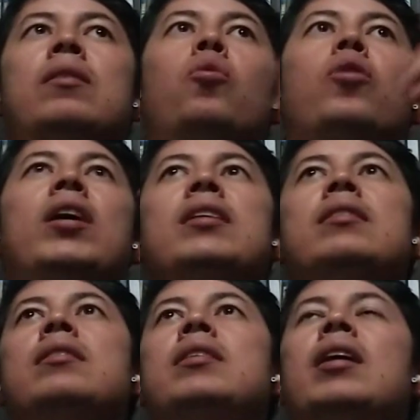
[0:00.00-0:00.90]
the
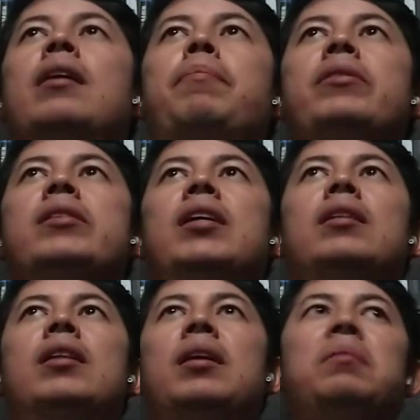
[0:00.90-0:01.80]
ones that are
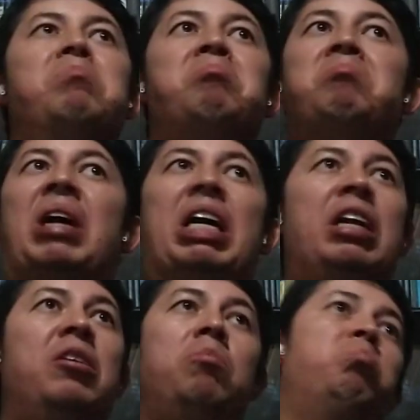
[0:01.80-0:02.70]
presented in, I
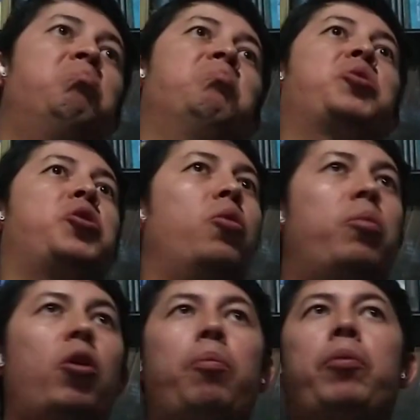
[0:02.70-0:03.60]
don't know, soap
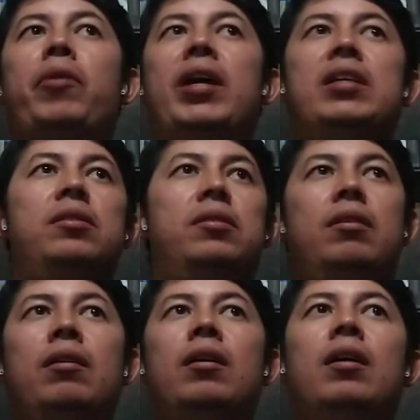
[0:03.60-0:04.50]
operas
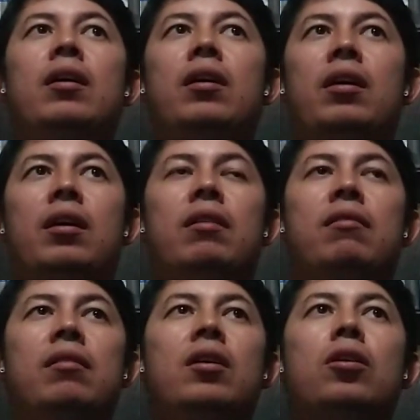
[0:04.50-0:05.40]
or
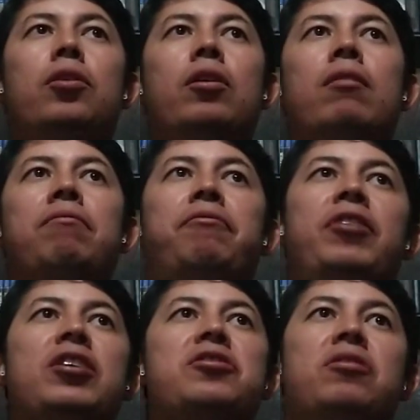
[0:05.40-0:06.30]

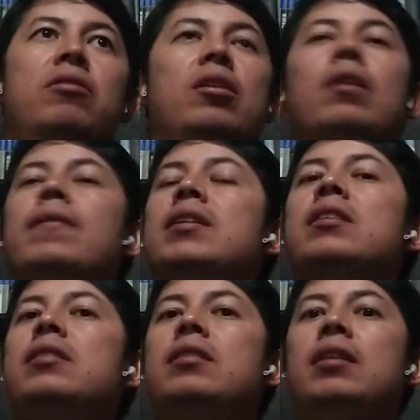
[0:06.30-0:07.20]
non-fiction
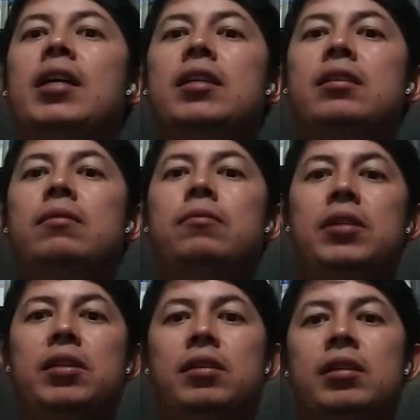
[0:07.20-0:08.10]
novels, yes, in
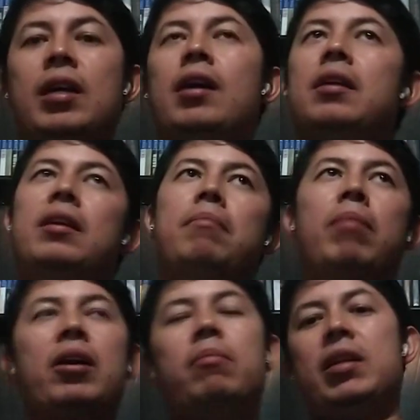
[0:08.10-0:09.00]
which the
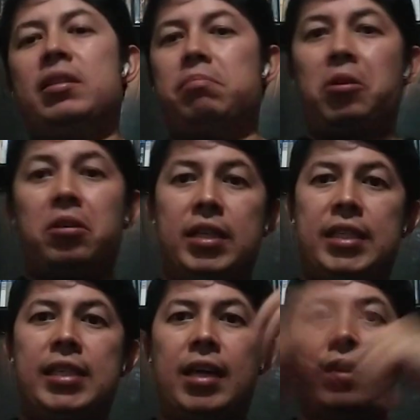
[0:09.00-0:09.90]
environment is more or less
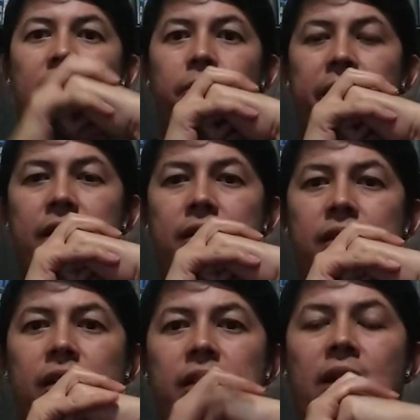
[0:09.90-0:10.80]
the same that we
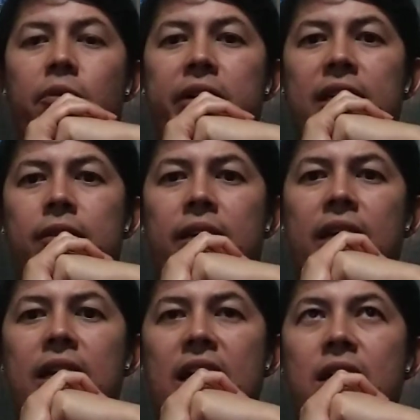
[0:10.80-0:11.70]
see in our
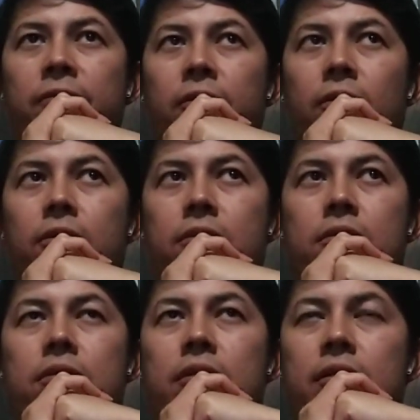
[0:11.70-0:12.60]
day-to-day life, or